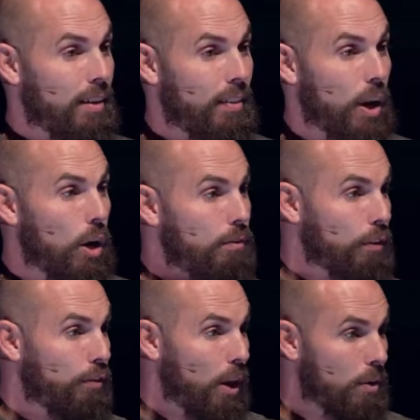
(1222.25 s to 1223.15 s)
They
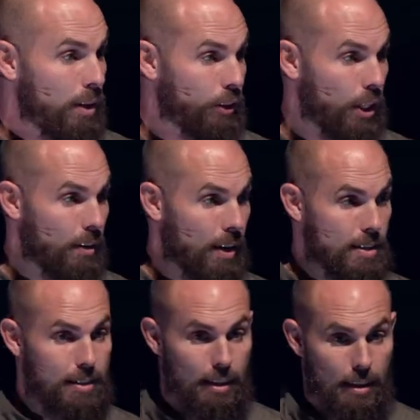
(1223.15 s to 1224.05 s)
overflowed in
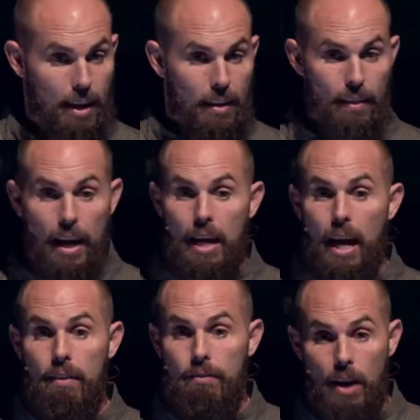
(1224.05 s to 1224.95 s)
generosity. They
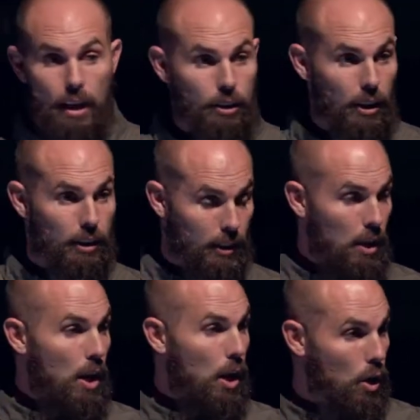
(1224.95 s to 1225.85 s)
gave not just
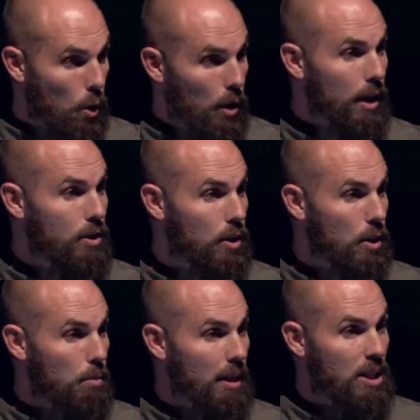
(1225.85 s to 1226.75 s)
according to
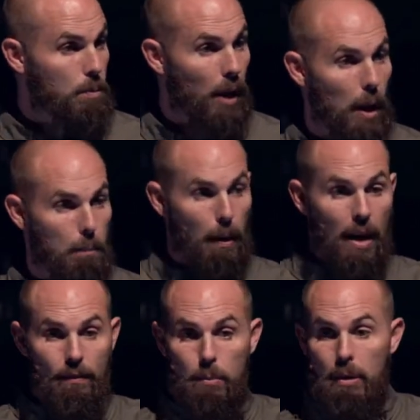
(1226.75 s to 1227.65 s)
their means, but
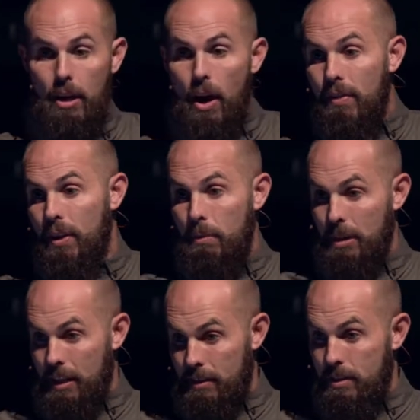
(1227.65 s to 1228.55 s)
above and beyond their
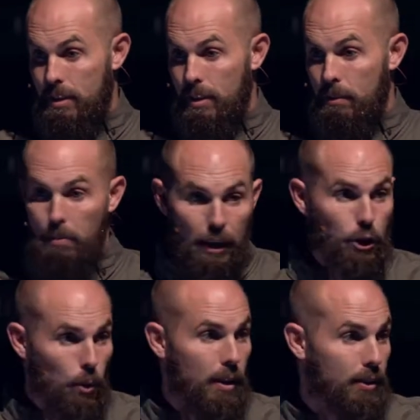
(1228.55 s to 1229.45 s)
means by
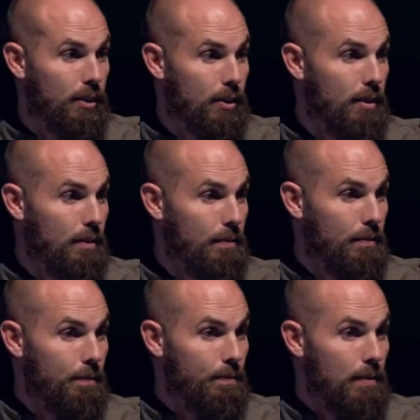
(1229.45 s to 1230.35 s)
choice.
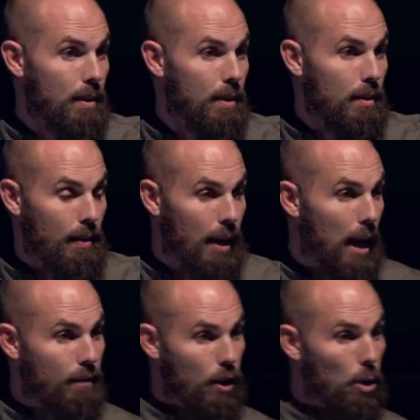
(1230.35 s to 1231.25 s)
They
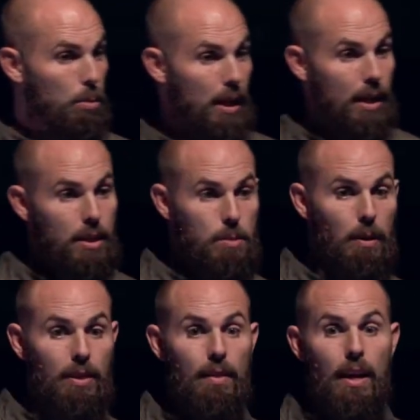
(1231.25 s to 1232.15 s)
gave in obedience,
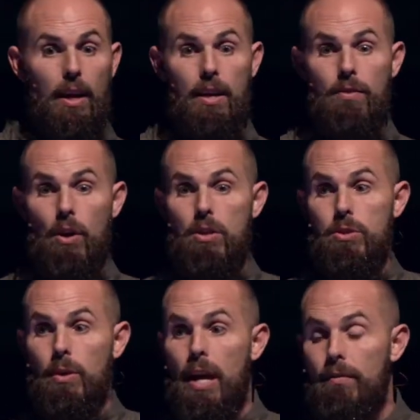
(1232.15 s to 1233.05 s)
but then they
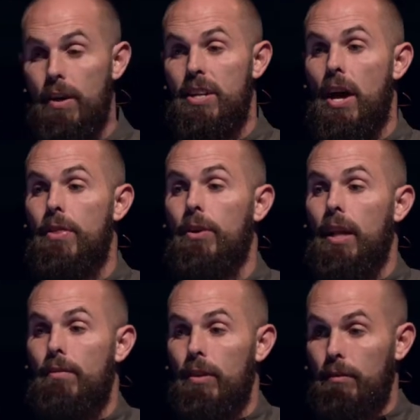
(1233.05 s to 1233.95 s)
also gave another
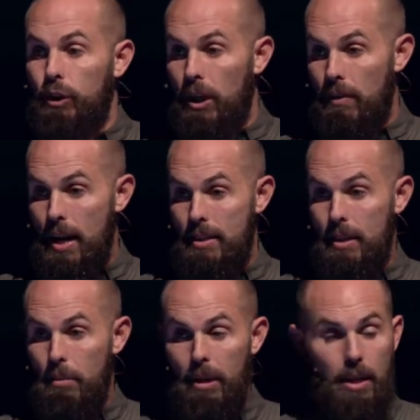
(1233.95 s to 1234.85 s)
level of
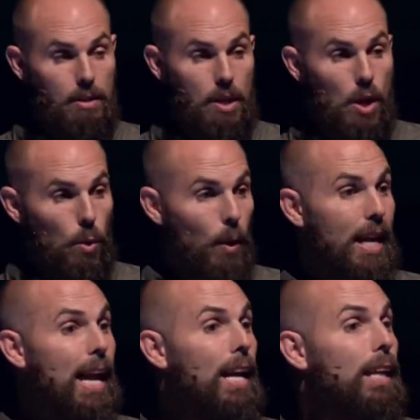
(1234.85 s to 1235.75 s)
generosity because we
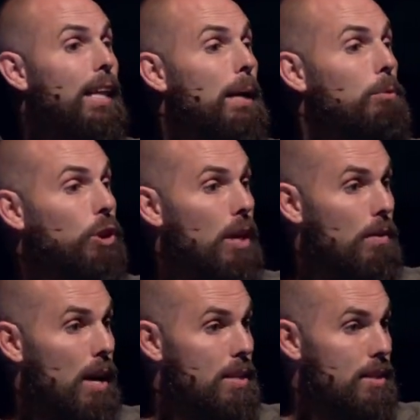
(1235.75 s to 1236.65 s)
can't claim
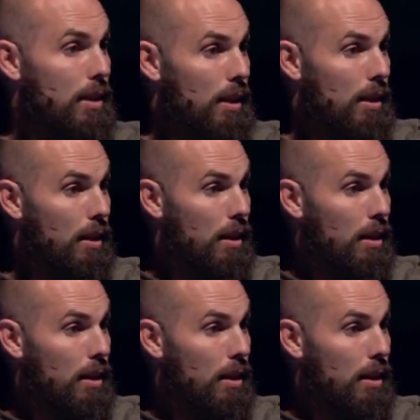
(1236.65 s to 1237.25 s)
generosity